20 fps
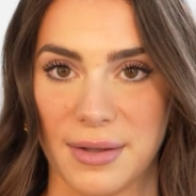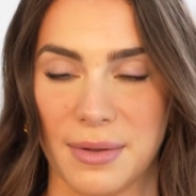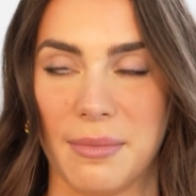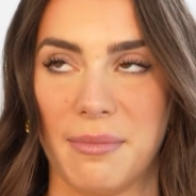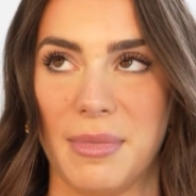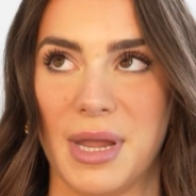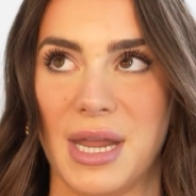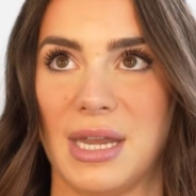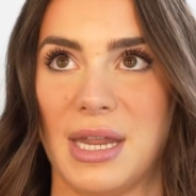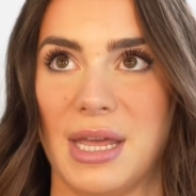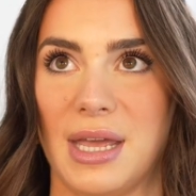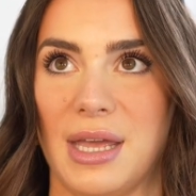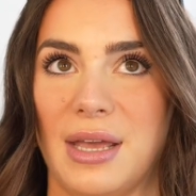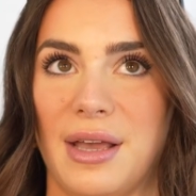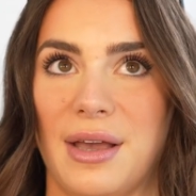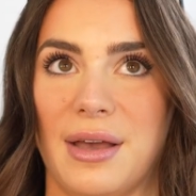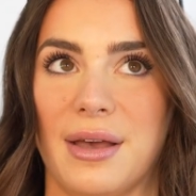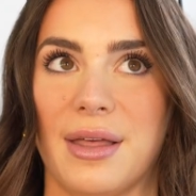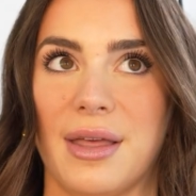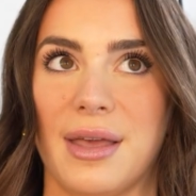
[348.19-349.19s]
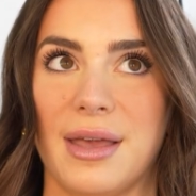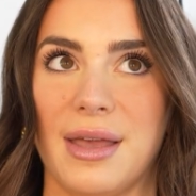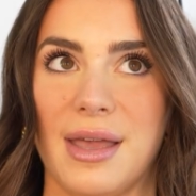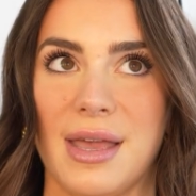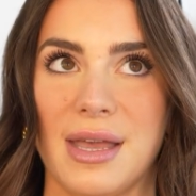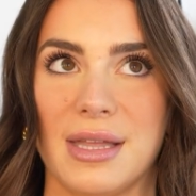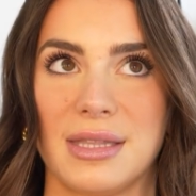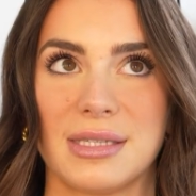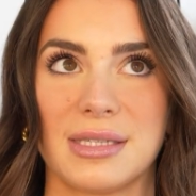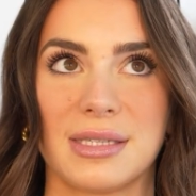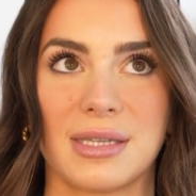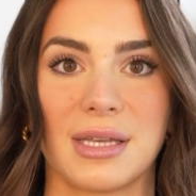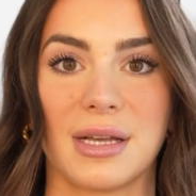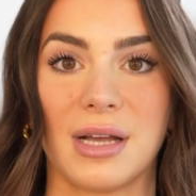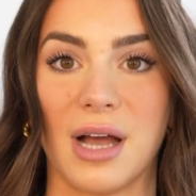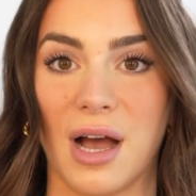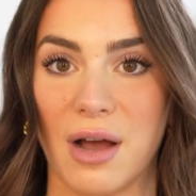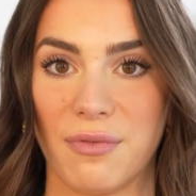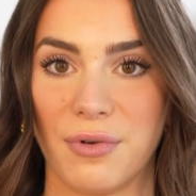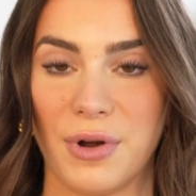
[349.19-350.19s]
Meaning it's
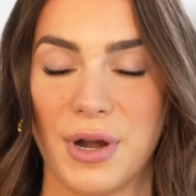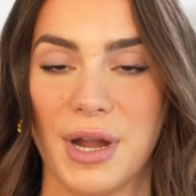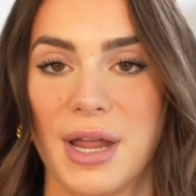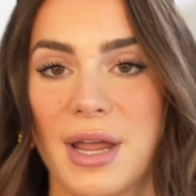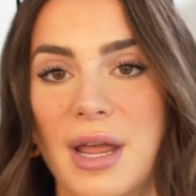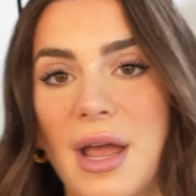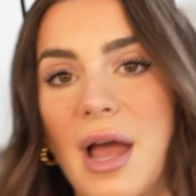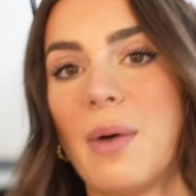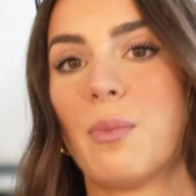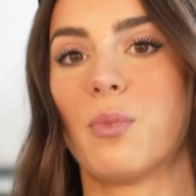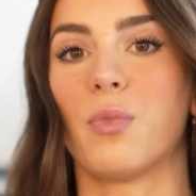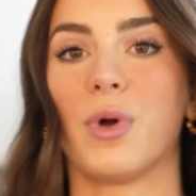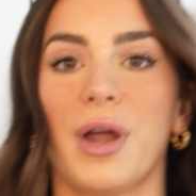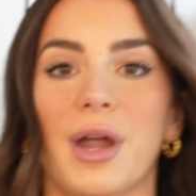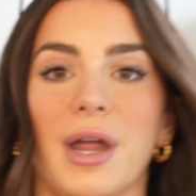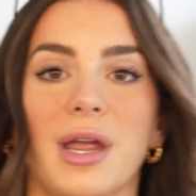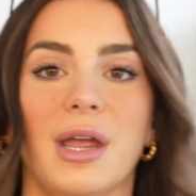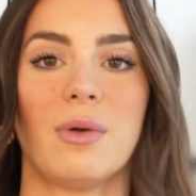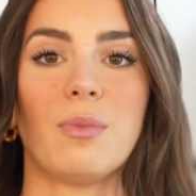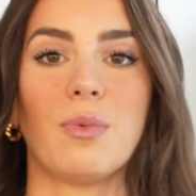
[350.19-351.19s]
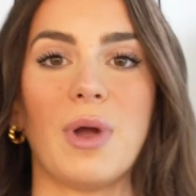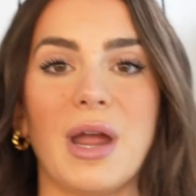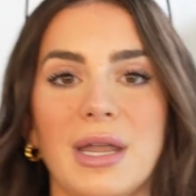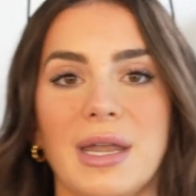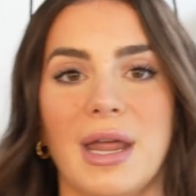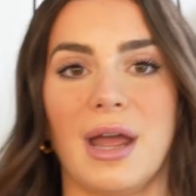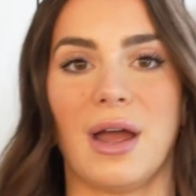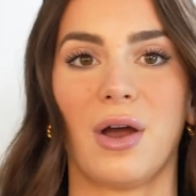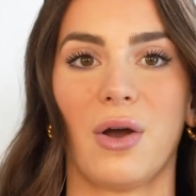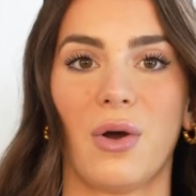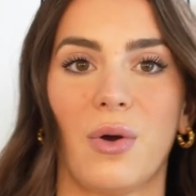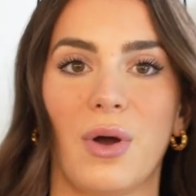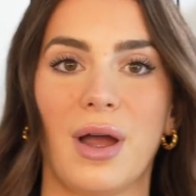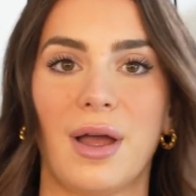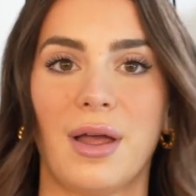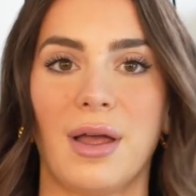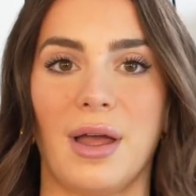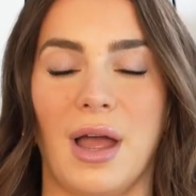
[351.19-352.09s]
covering. I'm wearing it right now.